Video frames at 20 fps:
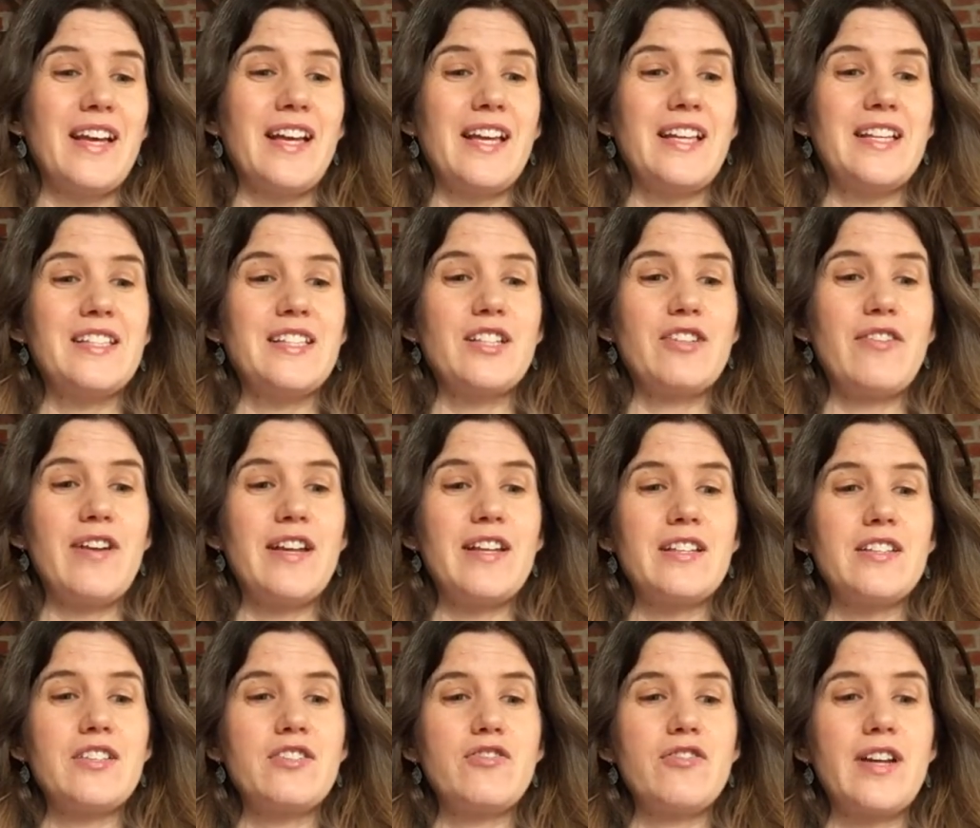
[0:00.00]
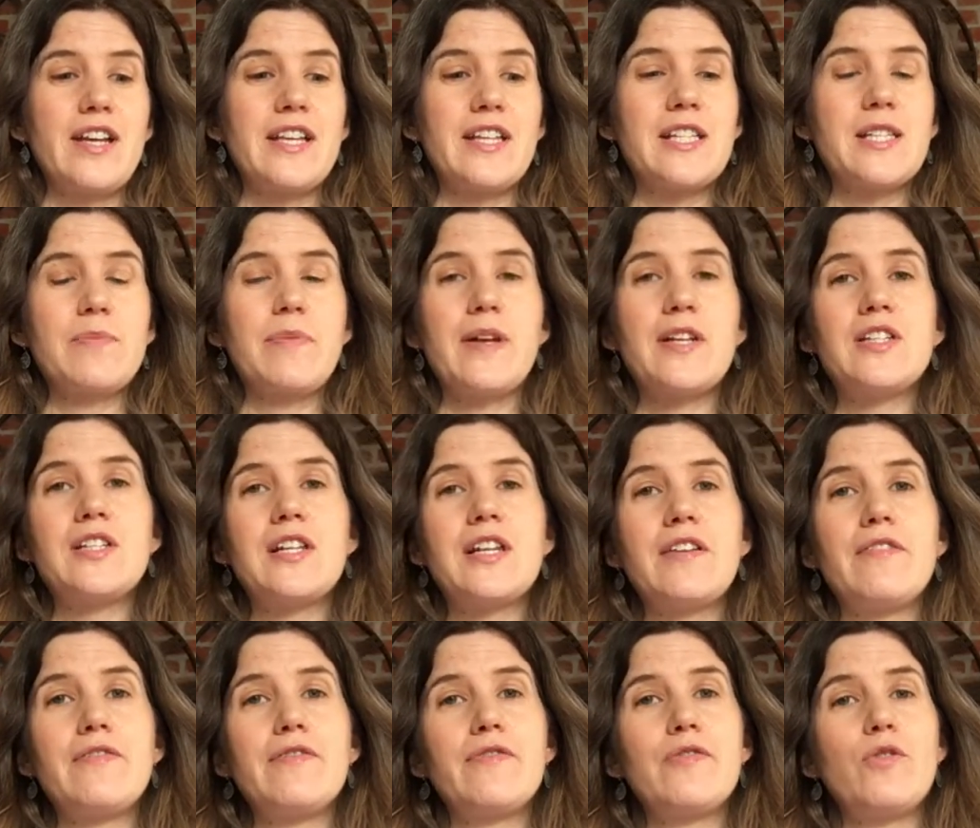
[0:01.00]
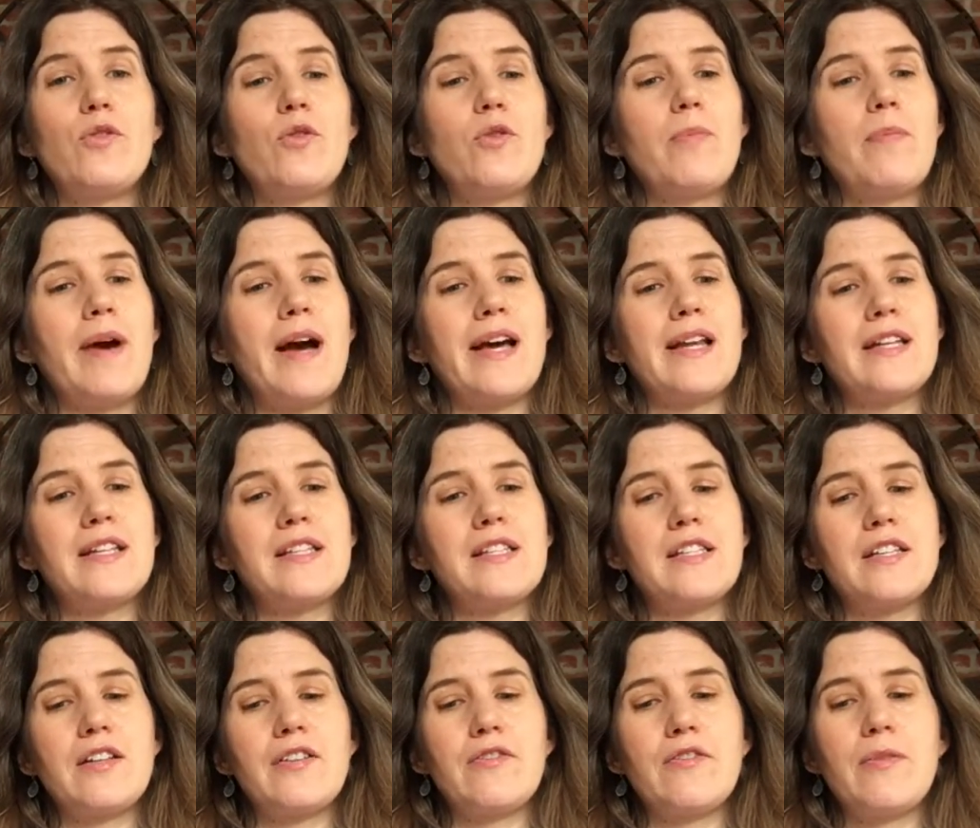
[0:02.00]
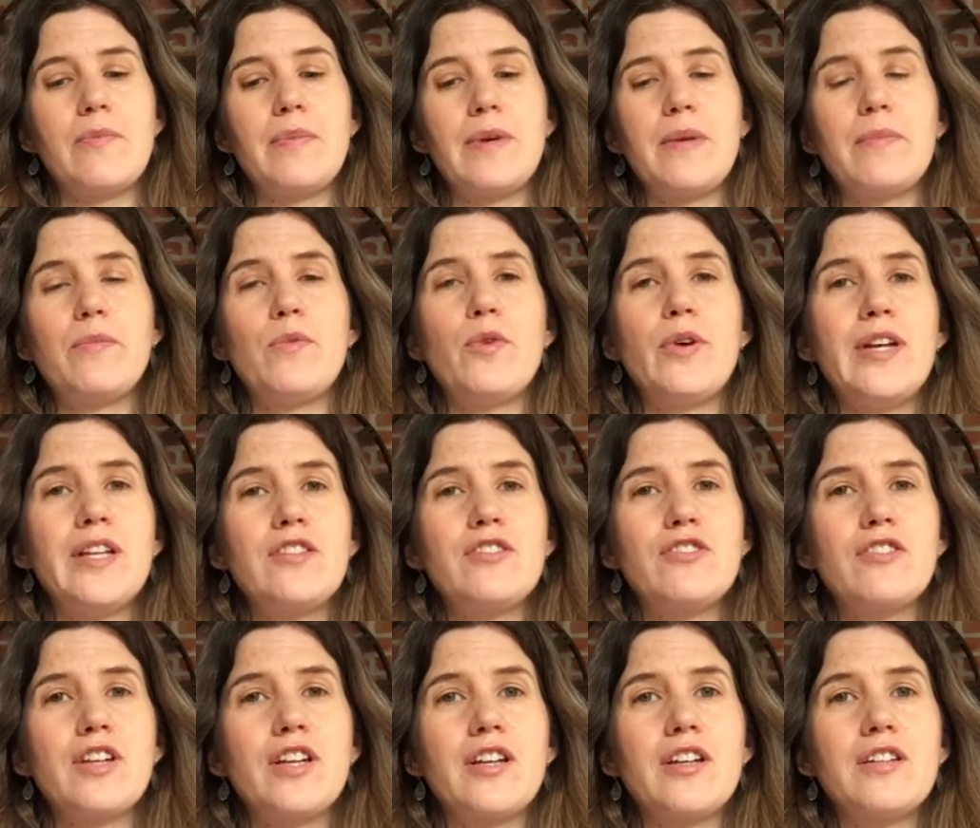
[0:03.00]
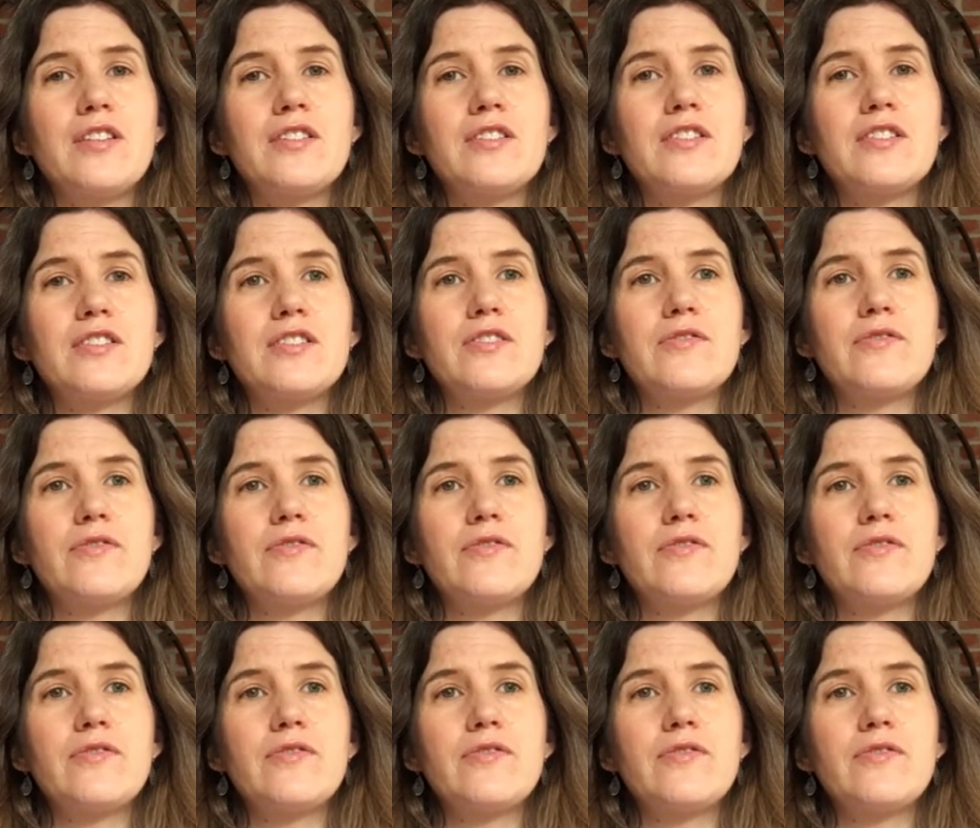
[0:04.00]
it's a great trick, especially for patterns that are a bit more intricate